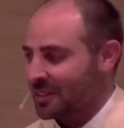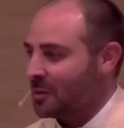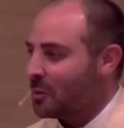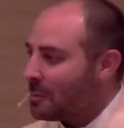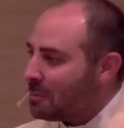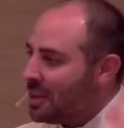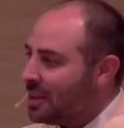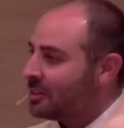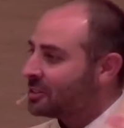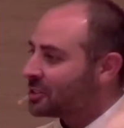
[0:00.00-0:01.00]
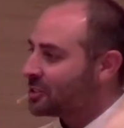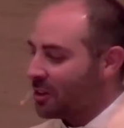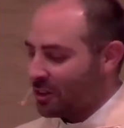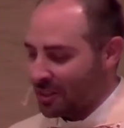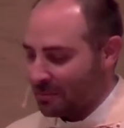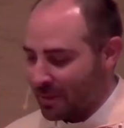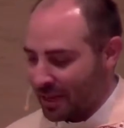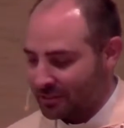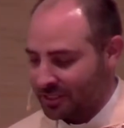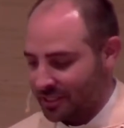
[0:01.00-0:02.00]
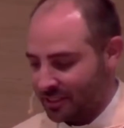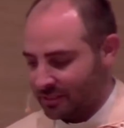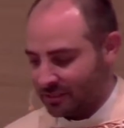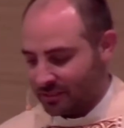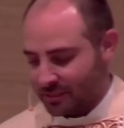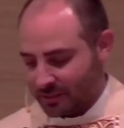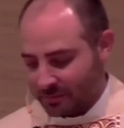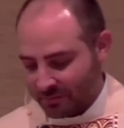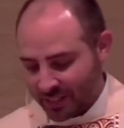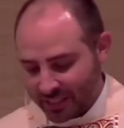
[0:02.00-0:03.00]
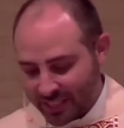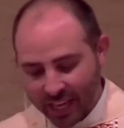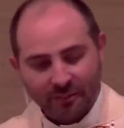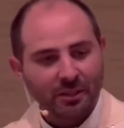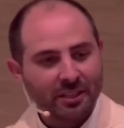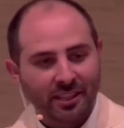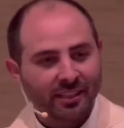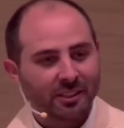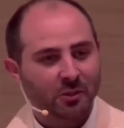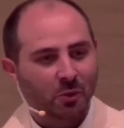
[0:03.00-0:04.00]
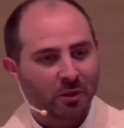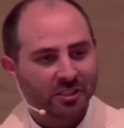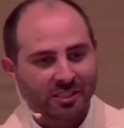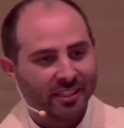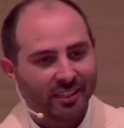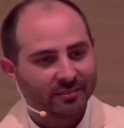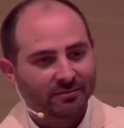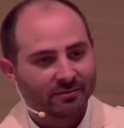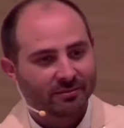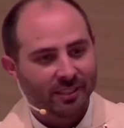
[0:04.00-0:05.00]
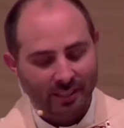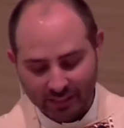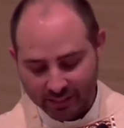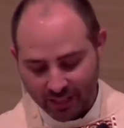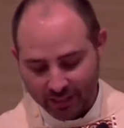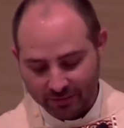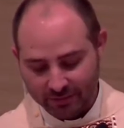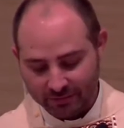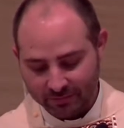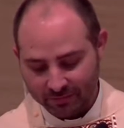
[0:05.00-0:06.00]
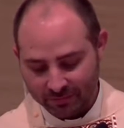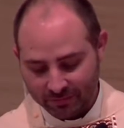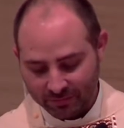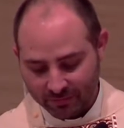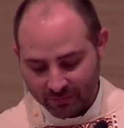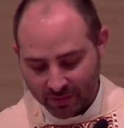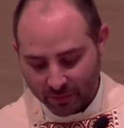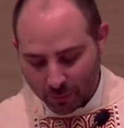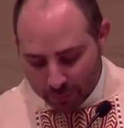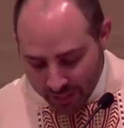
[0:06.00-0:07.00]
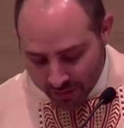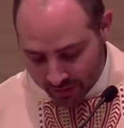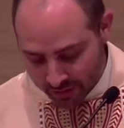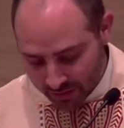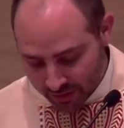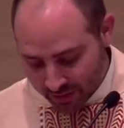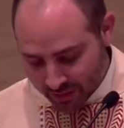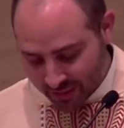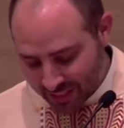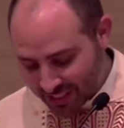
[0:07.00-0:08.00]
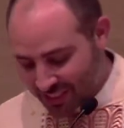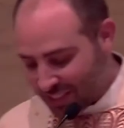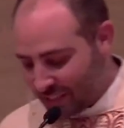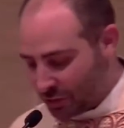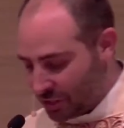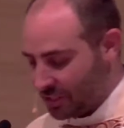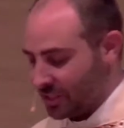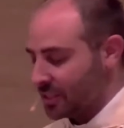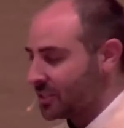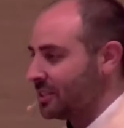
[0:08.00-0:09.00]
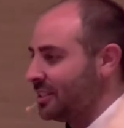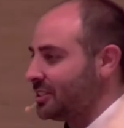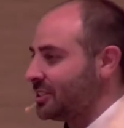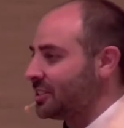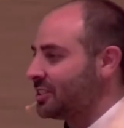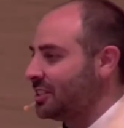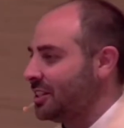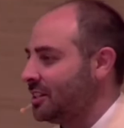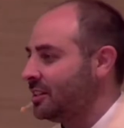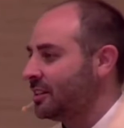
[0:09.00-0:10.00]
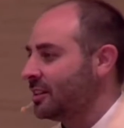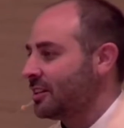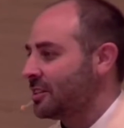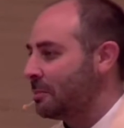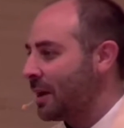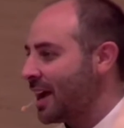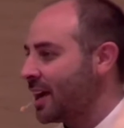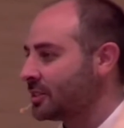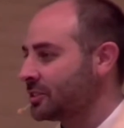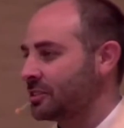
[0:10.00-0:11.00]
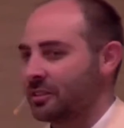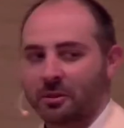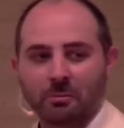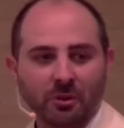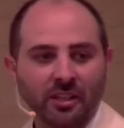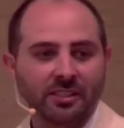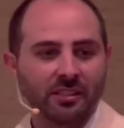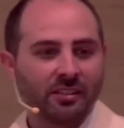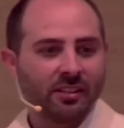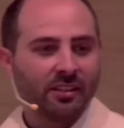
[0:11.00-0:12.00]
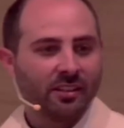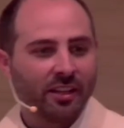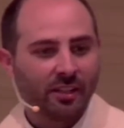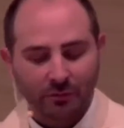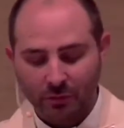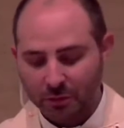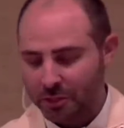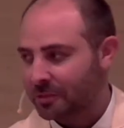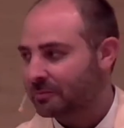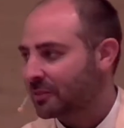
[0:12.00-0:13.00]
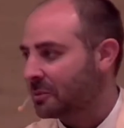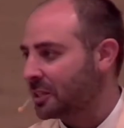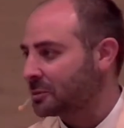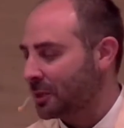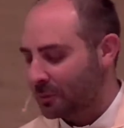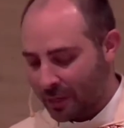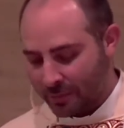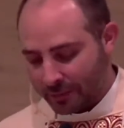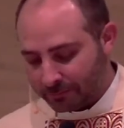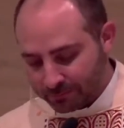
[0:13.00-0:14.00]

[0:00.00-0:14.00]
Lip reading: What Peter saw on the mountain is everything that's worth seeing in this life. For Peter, to see Jesus is to see the past, the present, and the future. Let me explain what I mean.